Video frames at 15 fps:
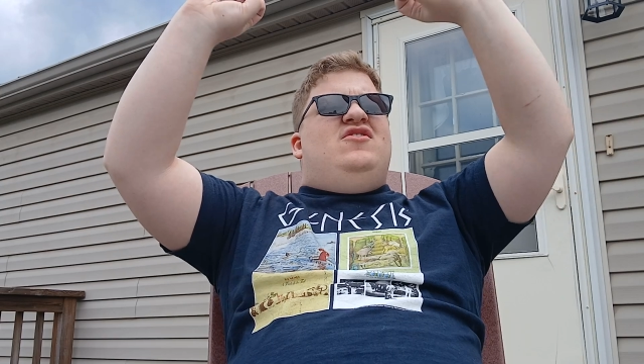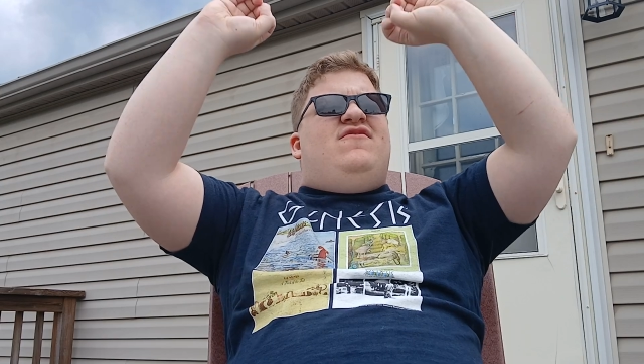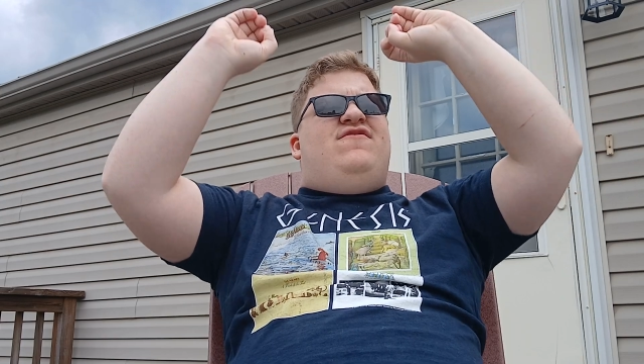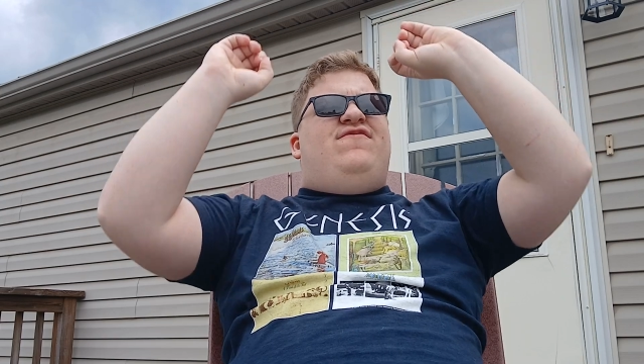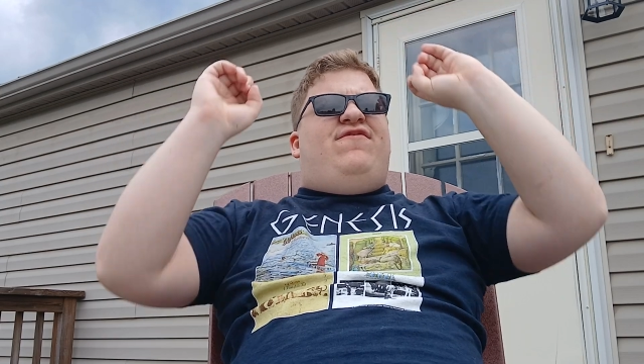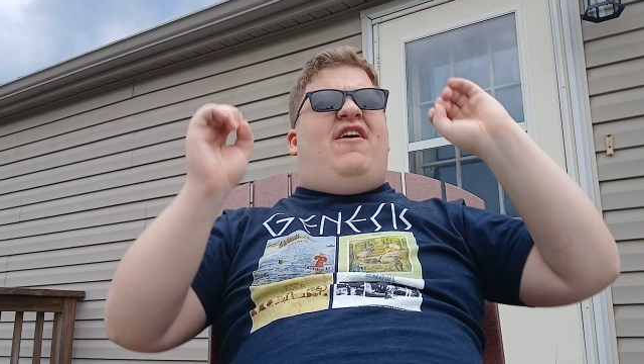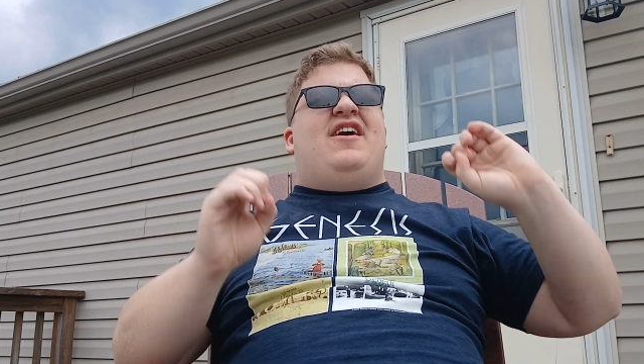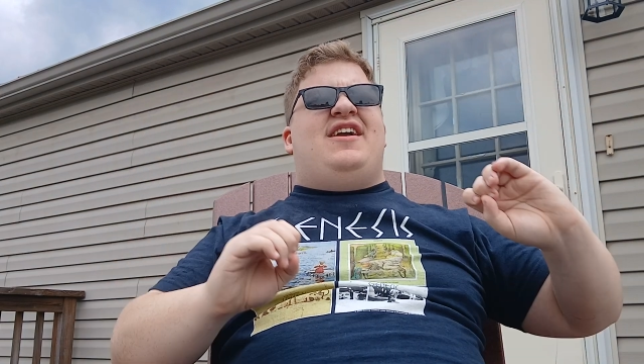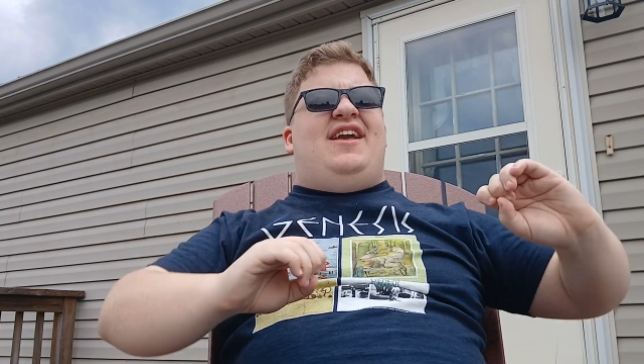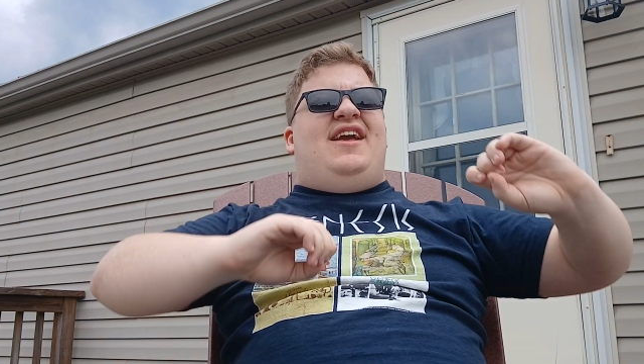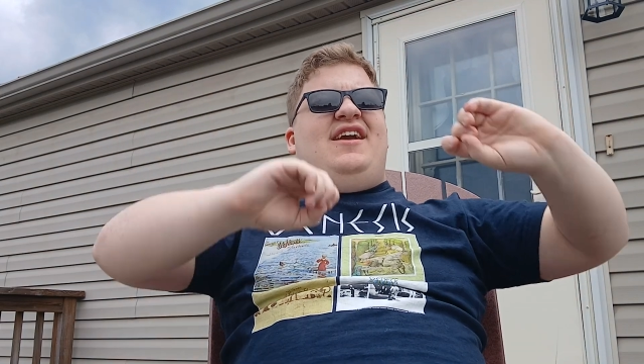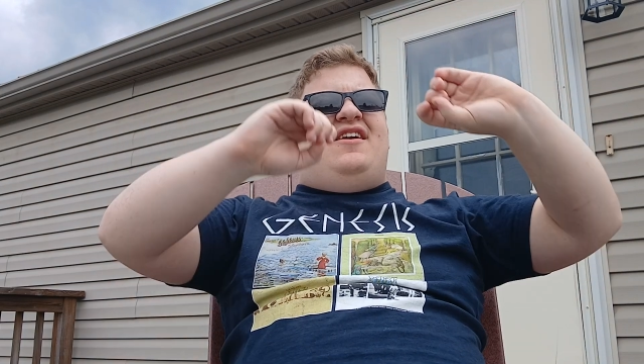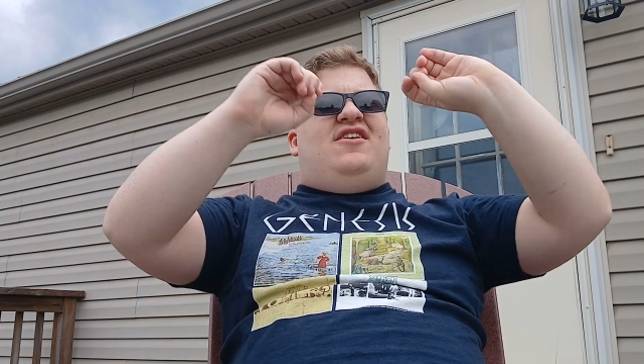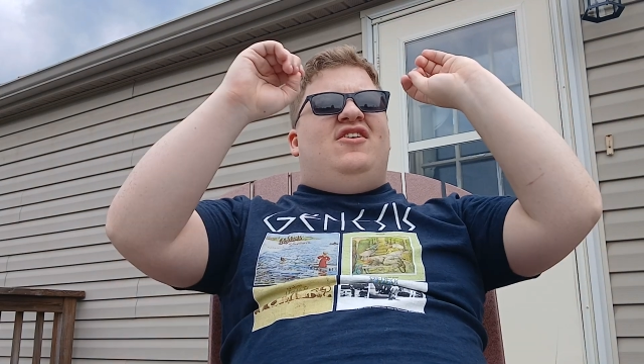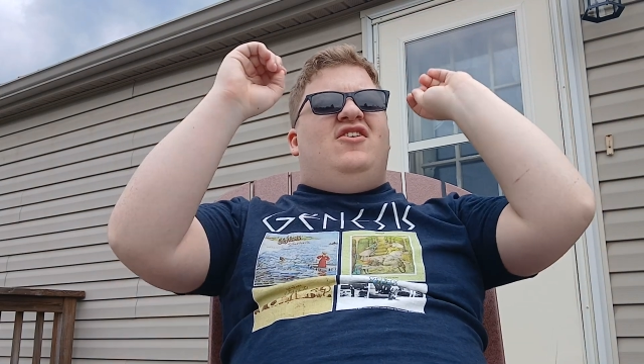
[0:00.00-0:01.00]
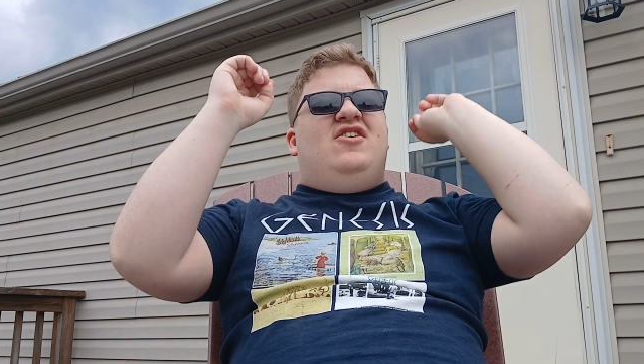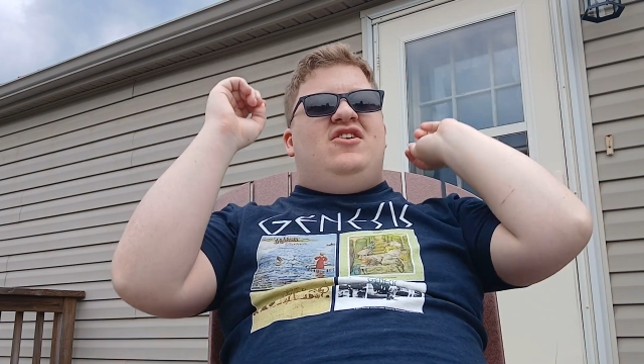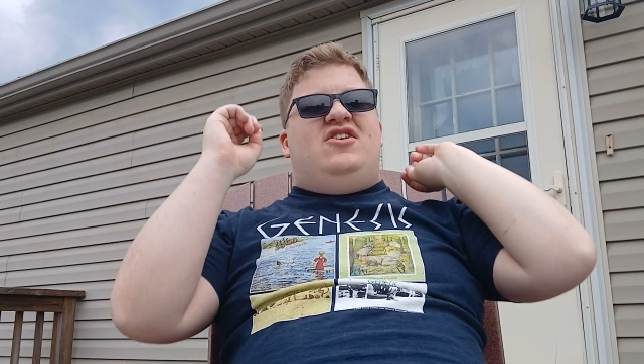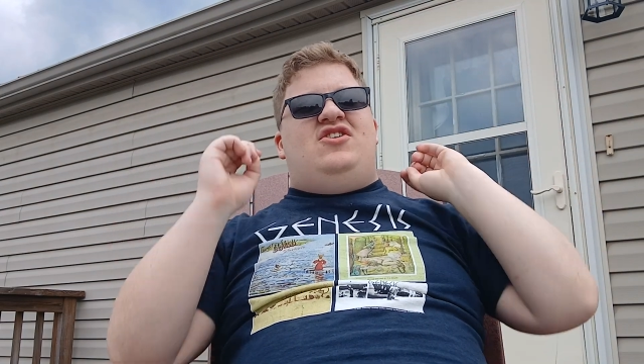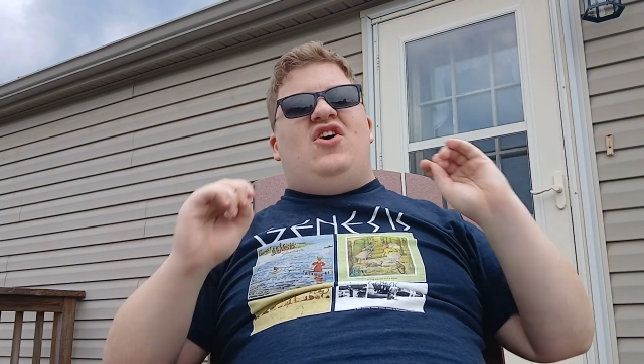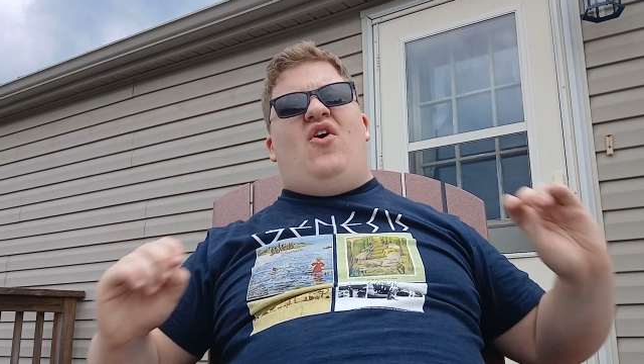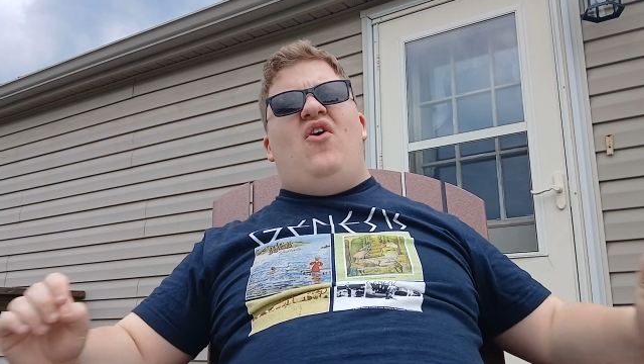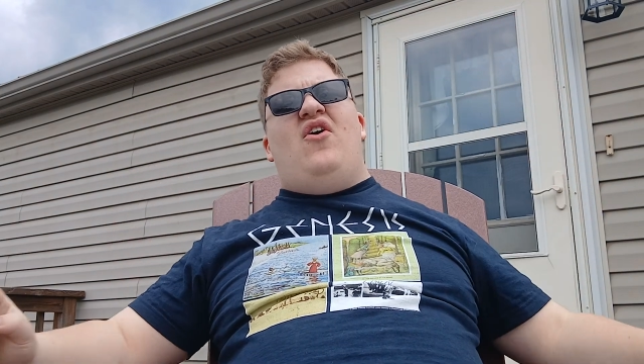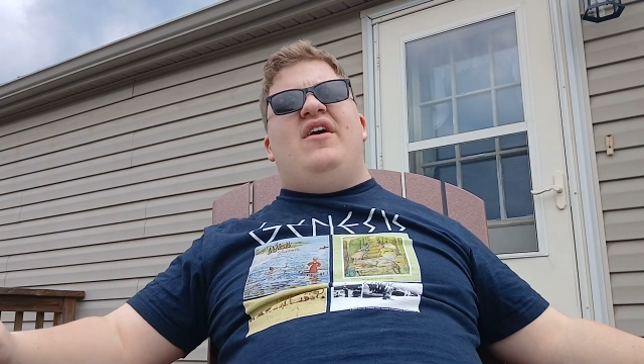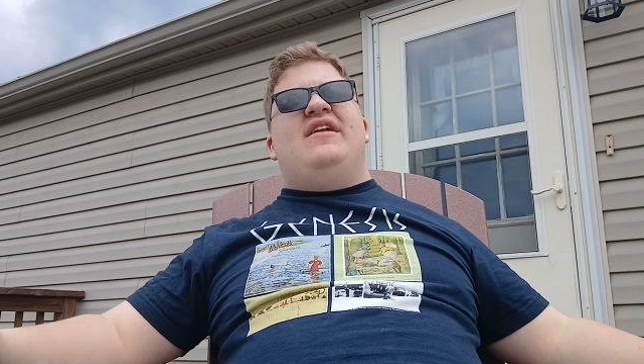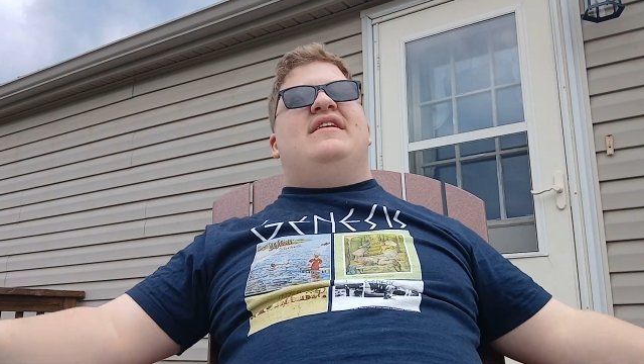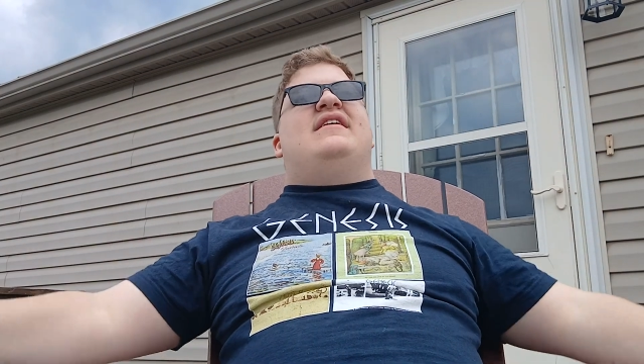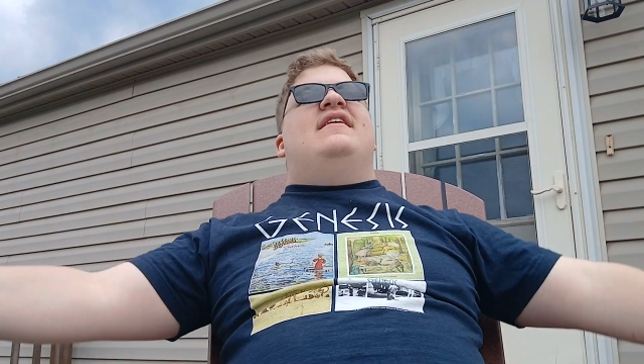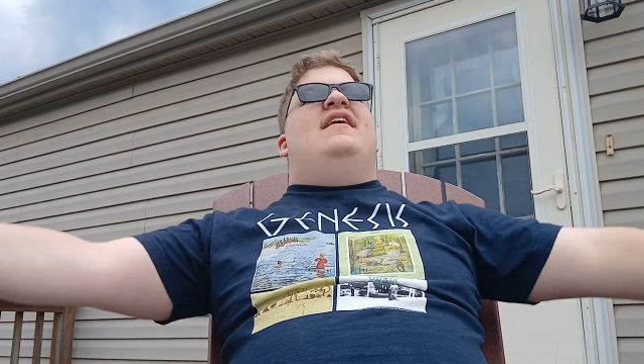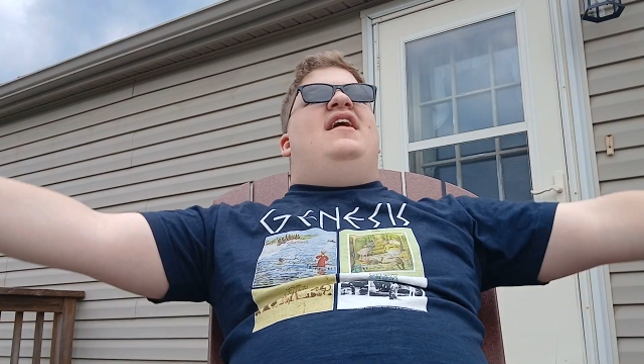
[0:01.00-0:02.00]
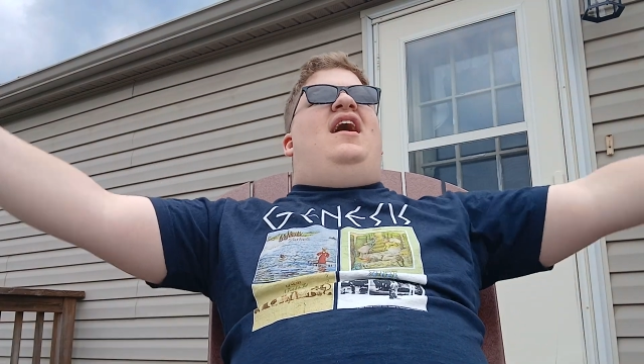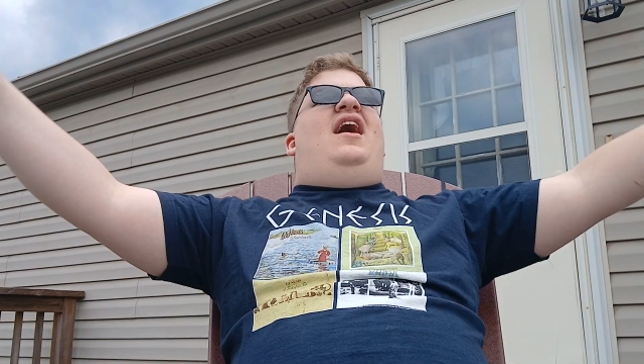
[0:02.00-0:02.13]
fucking good.